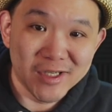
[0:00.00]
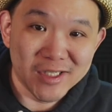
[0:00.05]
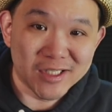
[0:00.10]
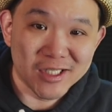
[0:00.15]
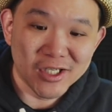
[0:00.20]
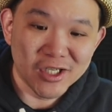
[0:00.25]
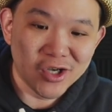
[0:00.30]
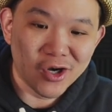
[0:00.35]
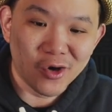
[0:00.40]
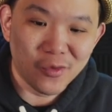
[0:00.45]

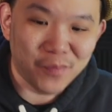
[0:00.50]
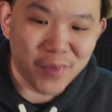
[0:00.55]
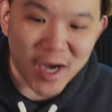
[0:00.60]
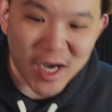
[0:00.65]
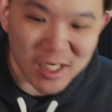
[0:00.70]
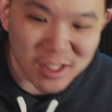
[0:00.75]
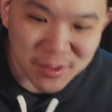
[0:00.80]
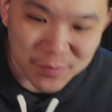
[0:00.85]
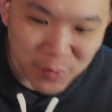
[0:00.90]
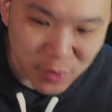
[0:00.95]
single
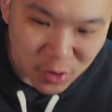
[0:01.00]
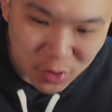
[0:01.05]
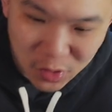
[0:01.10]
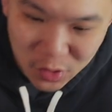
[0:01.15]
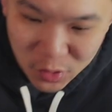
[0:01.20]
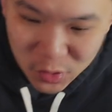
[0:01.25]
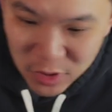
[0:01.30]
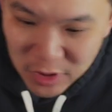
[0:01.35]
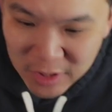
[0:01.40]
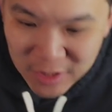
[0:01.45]
possible
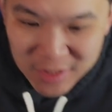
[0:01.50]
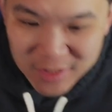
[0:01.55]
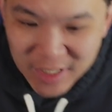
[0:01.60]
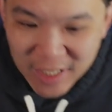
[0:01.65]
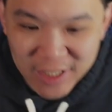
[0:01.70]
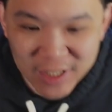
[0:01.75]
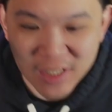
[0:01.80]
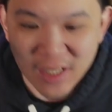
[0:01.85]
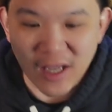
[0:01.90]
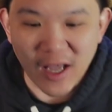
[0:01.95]
glue that
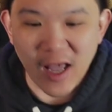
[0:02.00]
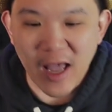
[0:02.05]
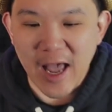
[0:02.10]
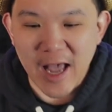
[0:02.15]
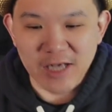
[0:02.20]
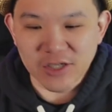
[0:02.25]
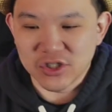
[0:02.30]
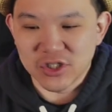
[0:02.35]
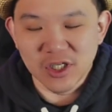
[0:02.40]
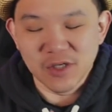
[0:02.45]
it can
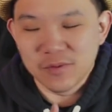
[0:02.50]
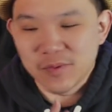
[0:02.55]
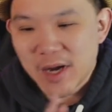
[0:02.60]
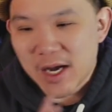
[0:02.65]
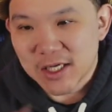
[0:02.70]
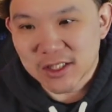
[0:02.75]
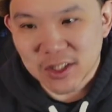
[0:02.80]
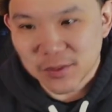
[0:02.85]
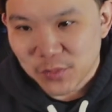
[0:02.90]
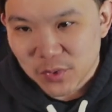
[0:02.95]
actually
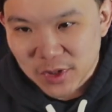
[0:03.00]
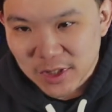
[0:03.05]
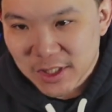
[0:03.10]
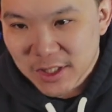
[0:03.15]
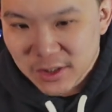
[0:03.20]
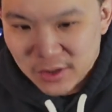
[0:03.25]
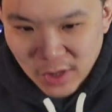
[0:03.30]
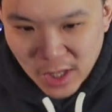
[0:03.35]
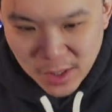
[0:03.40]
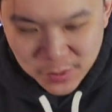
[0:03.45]

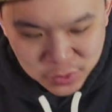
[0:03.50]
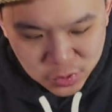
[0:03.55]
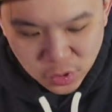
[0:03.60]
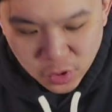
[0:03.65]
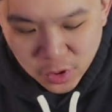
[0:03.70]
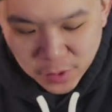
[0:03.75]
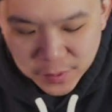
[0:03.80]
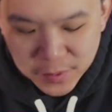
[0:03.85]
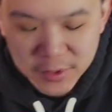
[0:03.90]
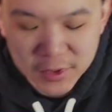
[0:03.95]
possibly
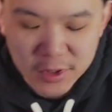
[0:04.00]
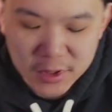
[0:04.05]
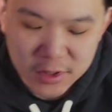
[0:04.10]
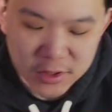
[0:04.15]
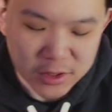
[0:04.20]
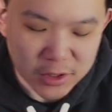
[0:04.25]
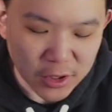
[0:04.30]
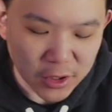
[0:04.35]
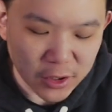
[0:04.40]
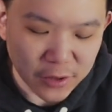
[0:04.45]
absorb.
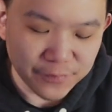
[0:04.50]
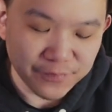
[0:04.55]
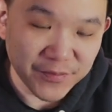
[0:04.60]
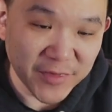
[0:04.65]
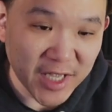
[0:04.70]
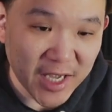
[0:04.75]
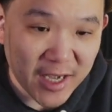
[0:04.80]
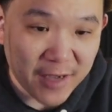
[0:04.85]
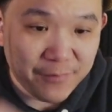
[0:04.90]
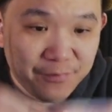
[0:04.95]
So
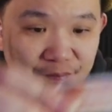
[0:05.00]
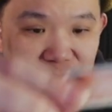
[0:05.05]
yeah,